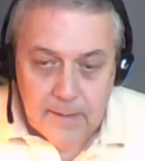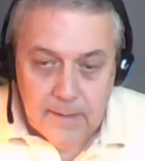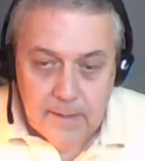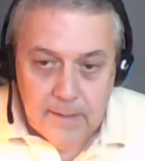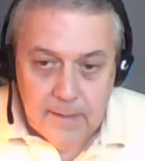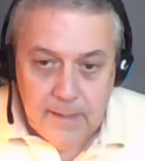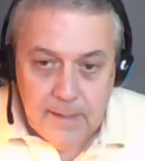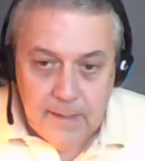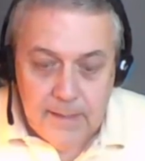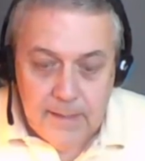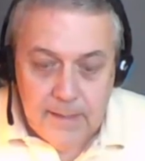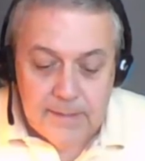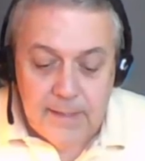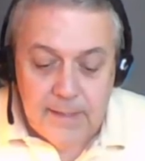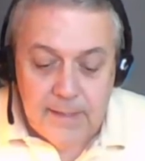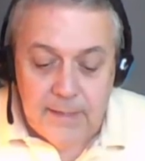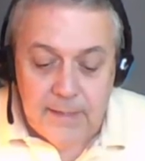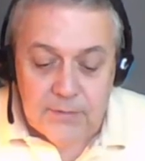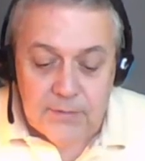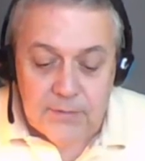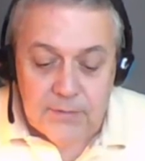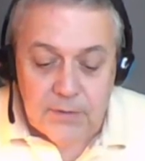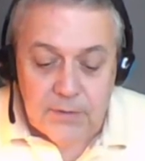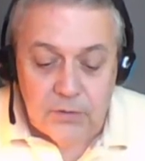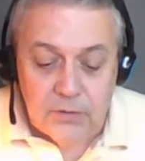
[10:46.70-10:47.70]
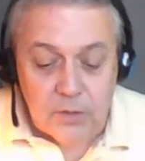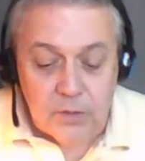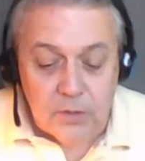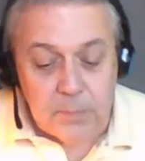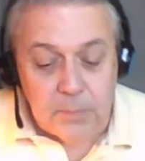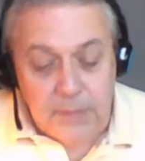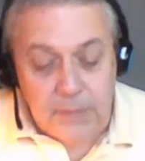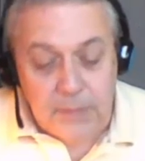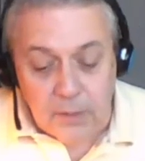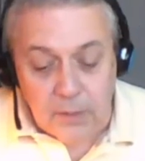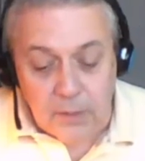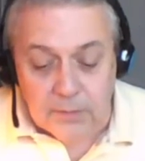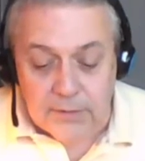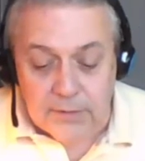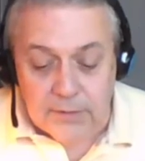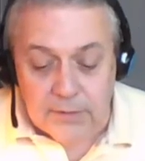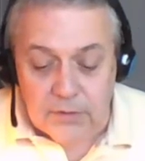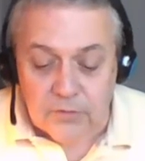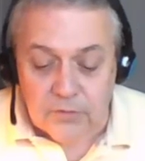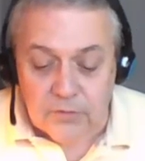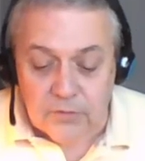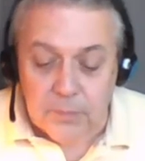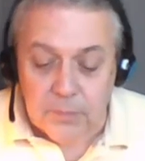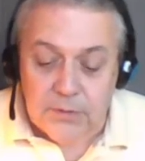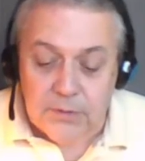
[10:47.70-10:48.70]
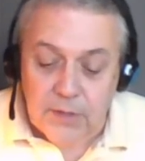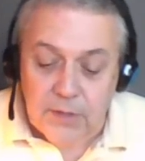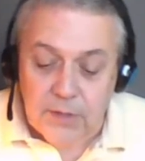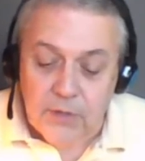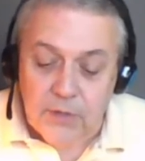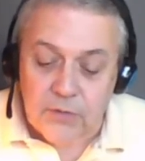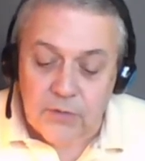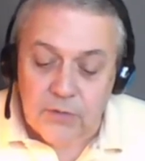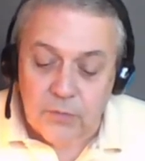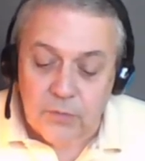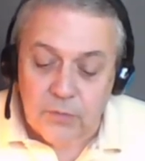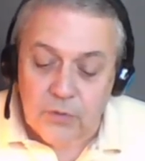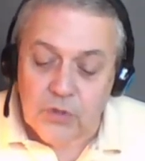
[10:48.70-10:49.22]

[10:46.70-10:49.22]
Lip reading: And Nancy took piano lessons from a teacher